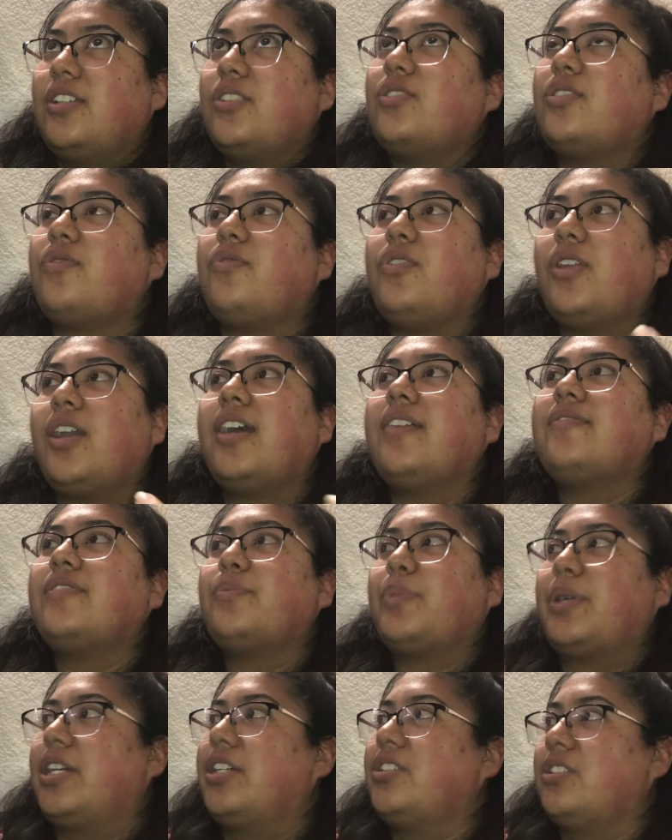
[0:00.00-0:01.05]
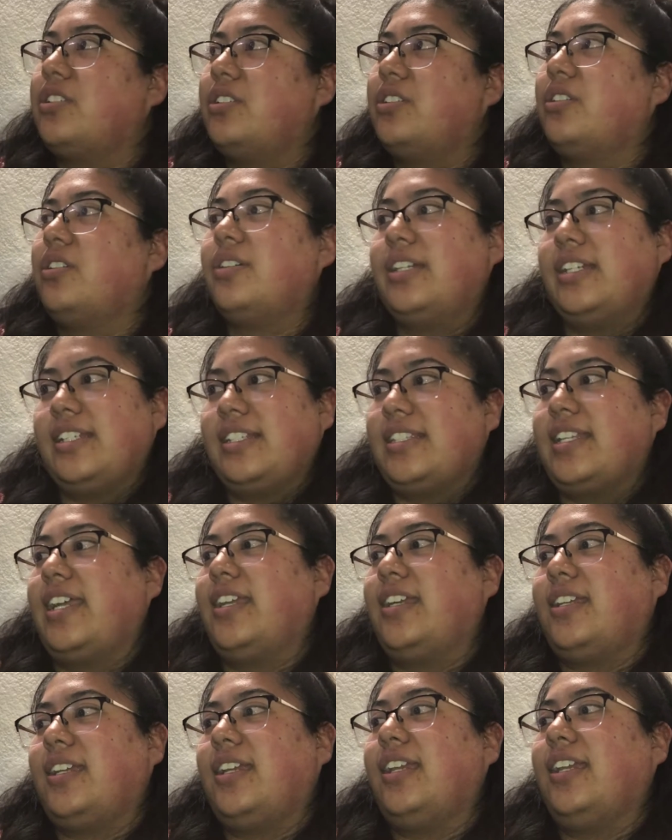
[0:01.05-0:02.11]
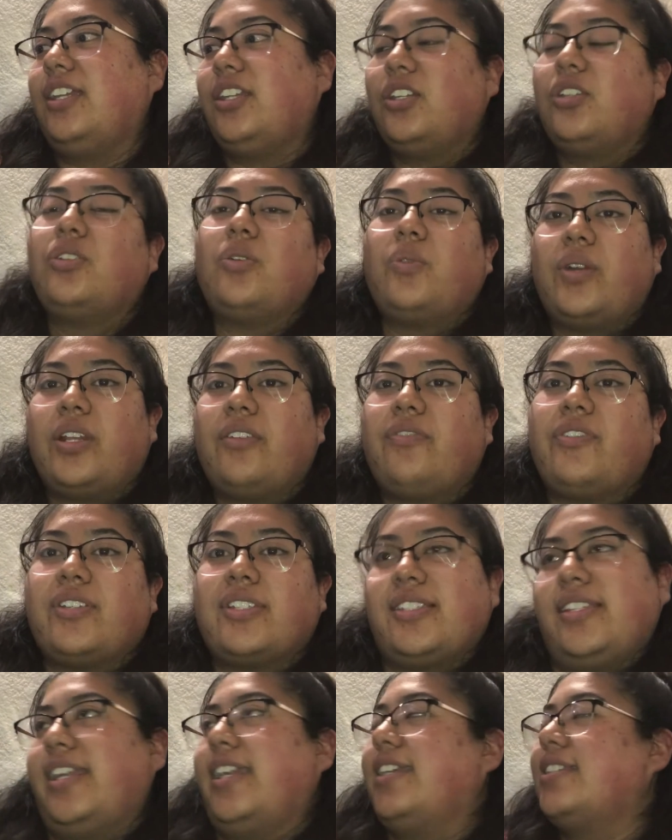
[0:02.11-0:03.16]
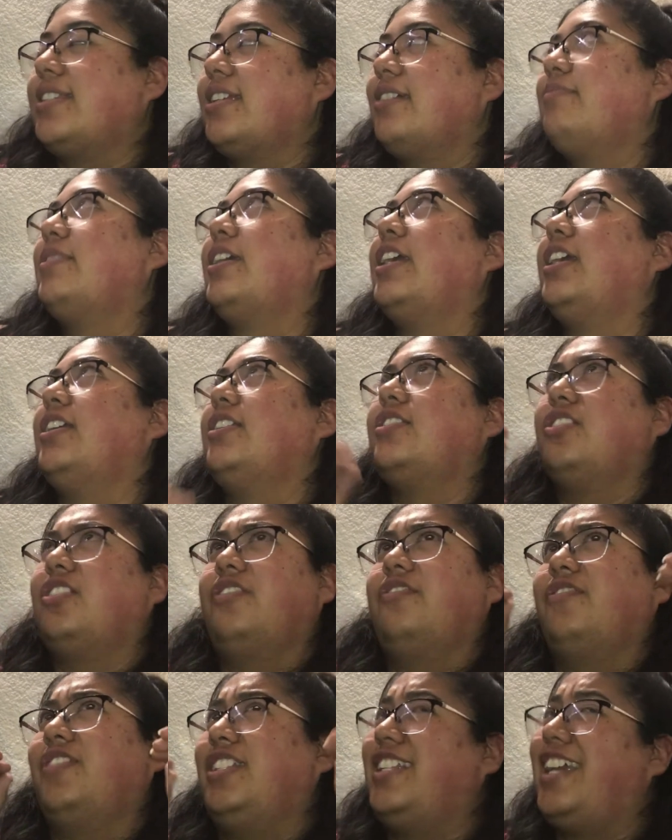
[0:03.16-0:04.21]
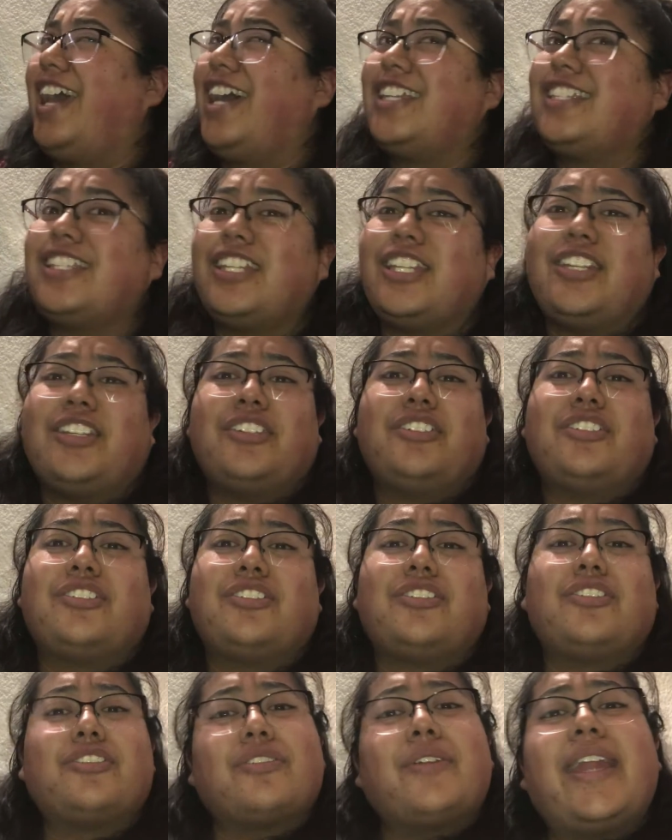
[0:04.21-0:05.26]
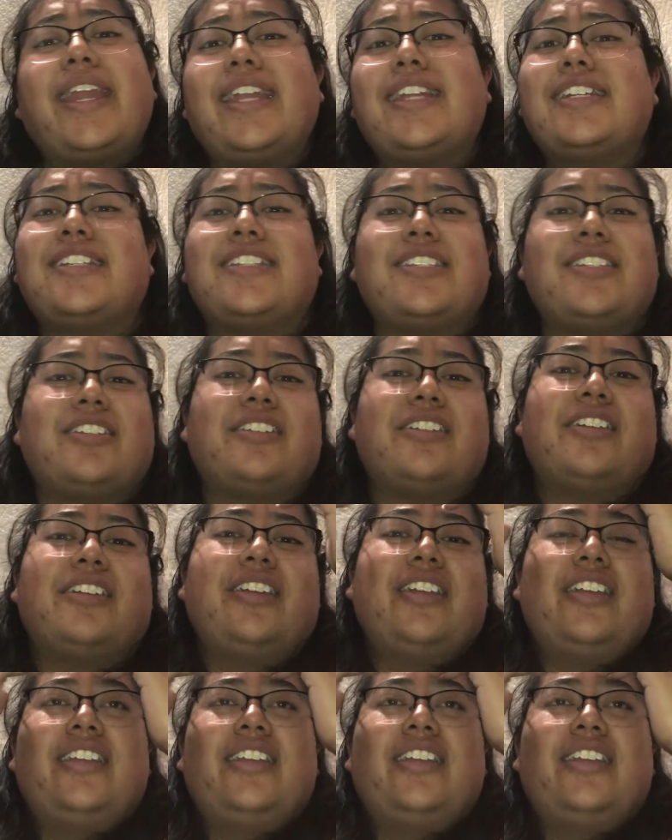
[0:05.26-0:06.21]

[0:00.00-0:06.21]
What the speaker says: So if you have depression or anxiety, you know what it feels like. Some days you're fantastic, you're great, you're